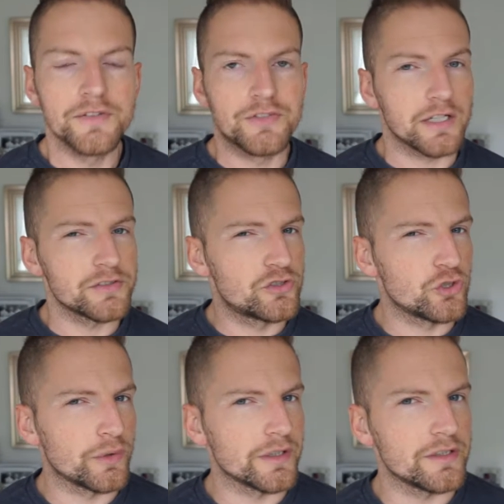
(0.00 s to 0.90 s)
Does
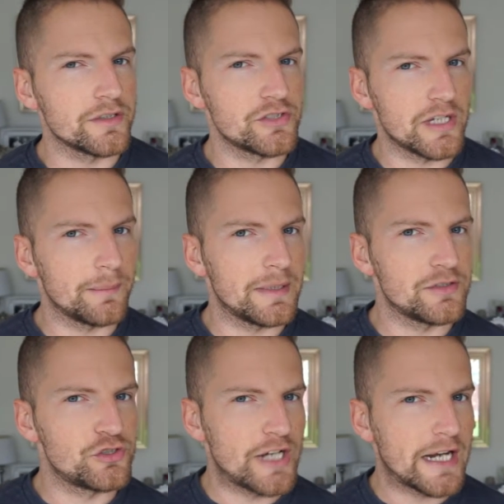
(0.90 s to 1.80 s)
joining the gym
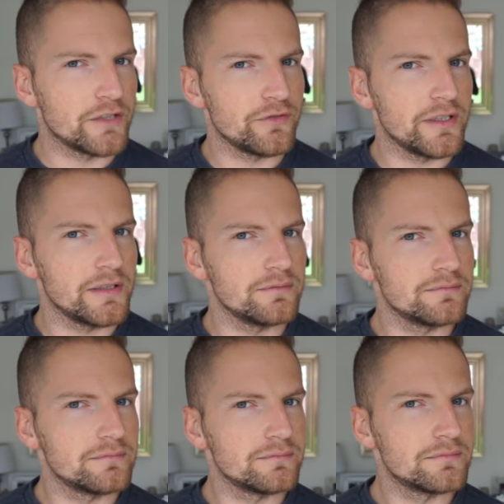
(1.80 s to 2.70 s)
in January
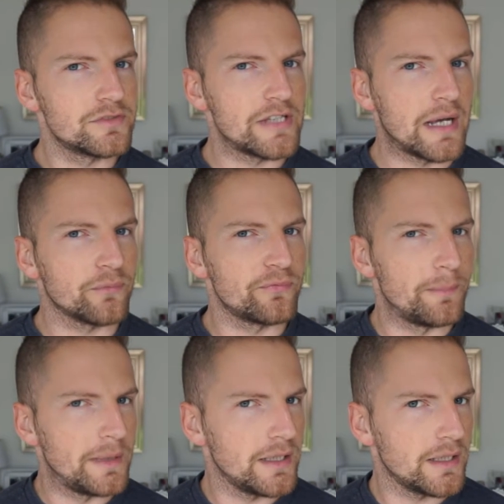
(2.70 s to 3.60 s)
sound
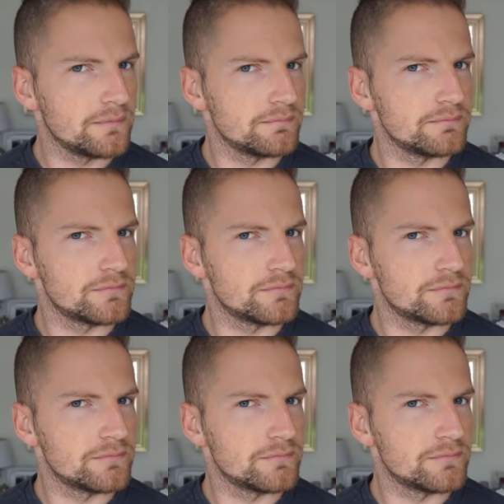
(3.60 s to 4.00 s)
familiar?